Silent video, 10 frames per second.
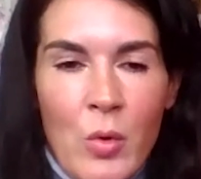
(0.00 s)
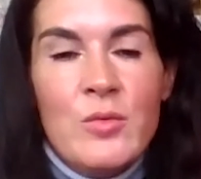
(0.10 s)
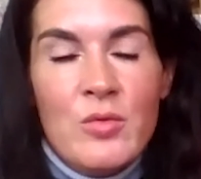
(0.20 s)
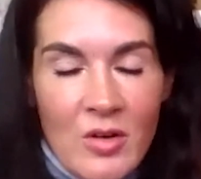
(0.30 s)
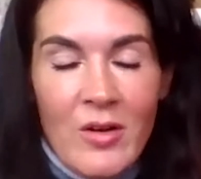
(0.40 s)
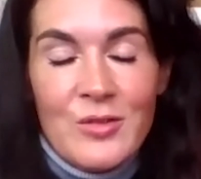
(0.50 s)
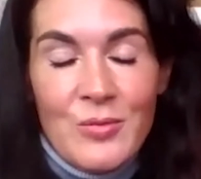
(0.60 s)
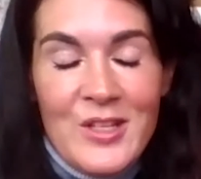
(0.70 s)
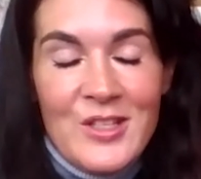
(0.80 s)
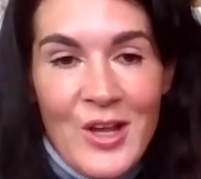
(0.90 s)
as
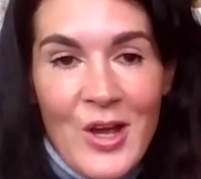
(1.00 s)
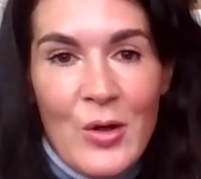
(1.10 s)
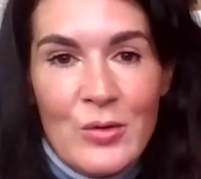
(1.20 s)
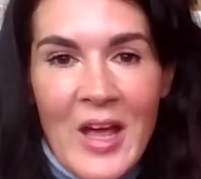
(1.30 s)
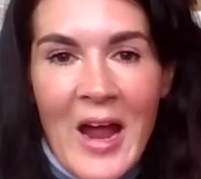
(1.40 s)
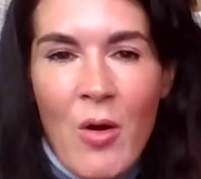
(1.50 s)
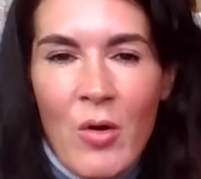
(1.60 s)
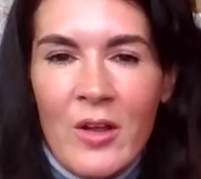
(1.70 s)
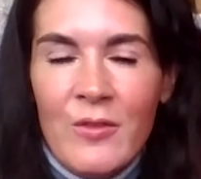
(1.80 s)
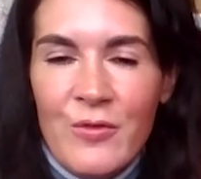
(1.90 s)
the winter goes,
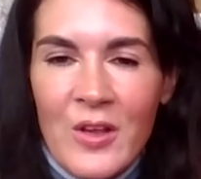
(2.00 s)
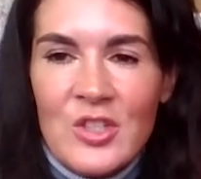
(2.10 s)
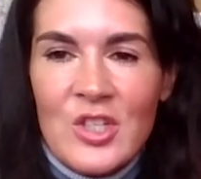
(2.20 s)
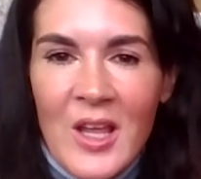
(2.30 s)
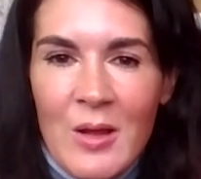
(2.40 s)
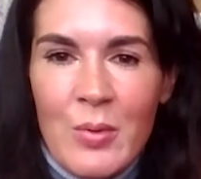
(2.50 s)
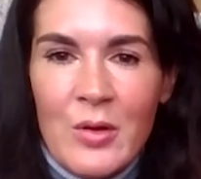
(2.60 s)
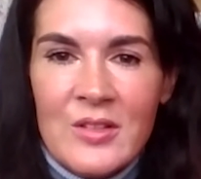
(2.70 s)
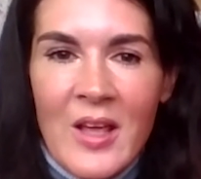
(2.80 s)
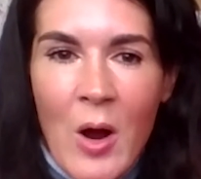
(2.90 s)
how can fish
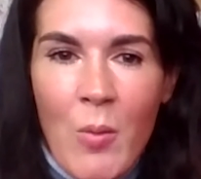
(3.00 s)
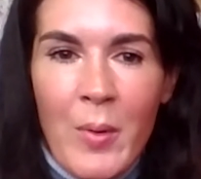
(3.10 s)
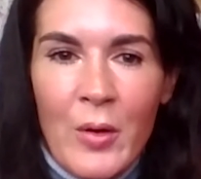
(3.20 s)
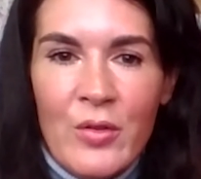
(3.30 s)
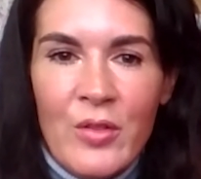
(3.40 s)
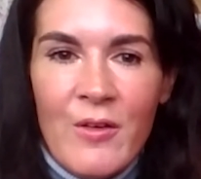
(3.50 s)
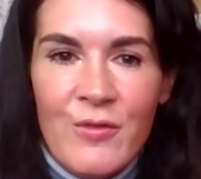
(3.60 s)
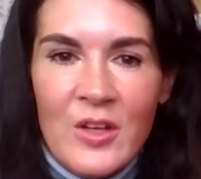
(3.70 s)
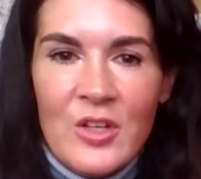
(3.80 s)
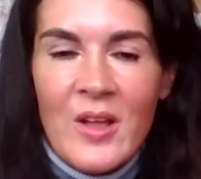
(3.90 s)
keepers help both
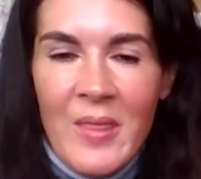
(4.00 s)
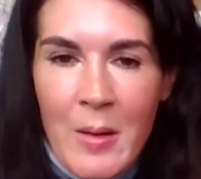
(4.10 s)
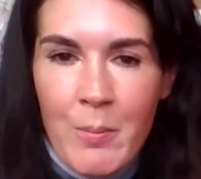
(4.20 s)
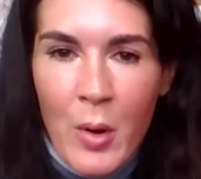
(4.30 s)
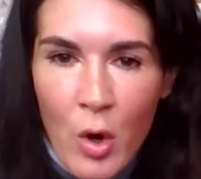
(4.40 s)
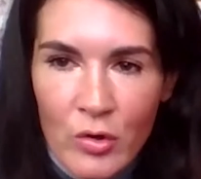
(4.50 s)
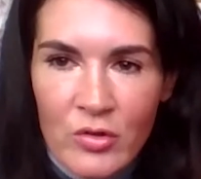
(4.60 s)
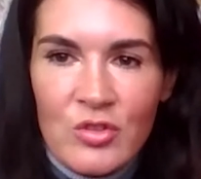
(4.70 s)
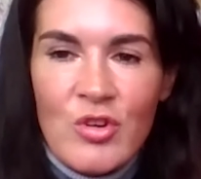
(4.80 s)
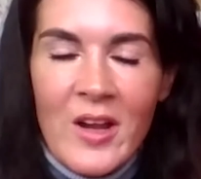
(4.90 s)
their fish and their
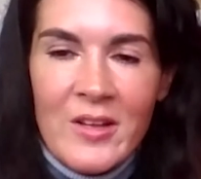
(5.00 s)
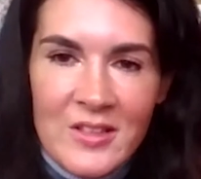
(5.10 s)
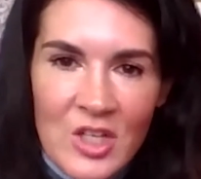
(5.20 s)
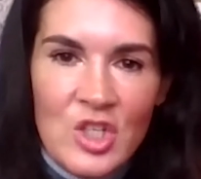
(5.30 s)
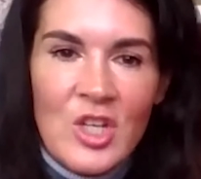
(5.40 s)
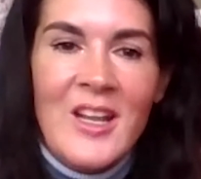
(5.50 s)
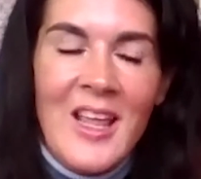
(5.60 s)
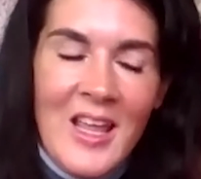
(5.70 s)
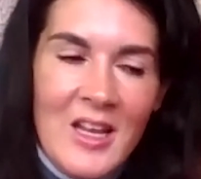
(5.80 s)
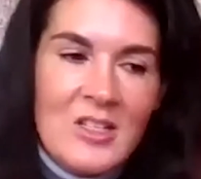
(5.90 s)
ponds
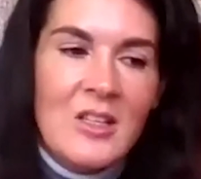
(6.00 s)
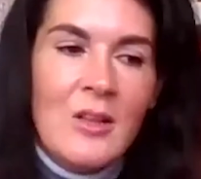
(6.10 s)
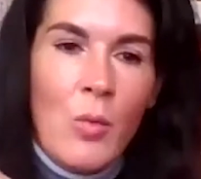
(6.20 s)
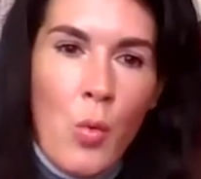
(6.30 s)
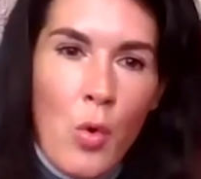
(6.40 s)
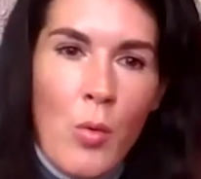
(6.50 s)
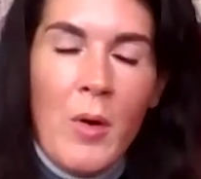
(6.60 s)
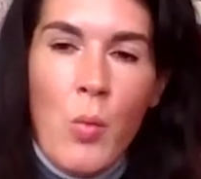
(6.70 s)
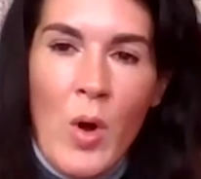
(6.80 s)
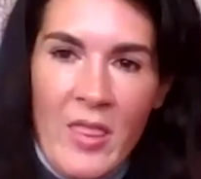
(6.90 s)
transition into the
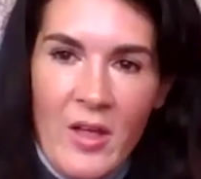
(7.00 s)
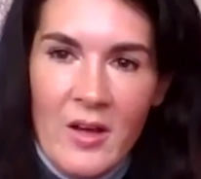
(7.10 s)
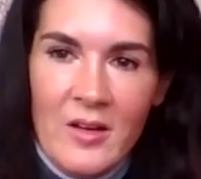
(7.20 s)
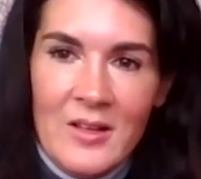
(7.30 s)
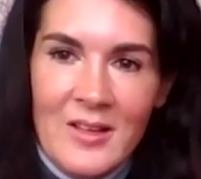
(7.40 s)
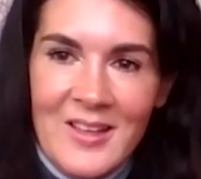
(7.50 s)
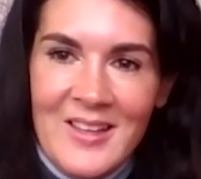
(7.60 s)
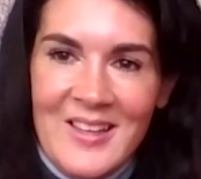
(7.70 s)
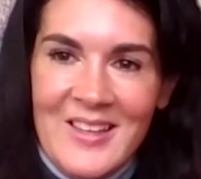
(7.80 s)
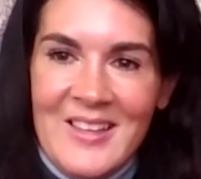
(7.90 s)
warmer weather?
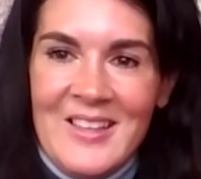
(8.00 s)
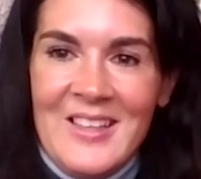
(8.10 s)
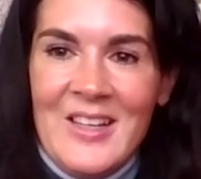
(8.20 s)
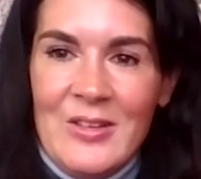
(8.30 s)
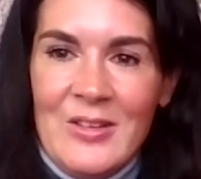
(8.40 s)
You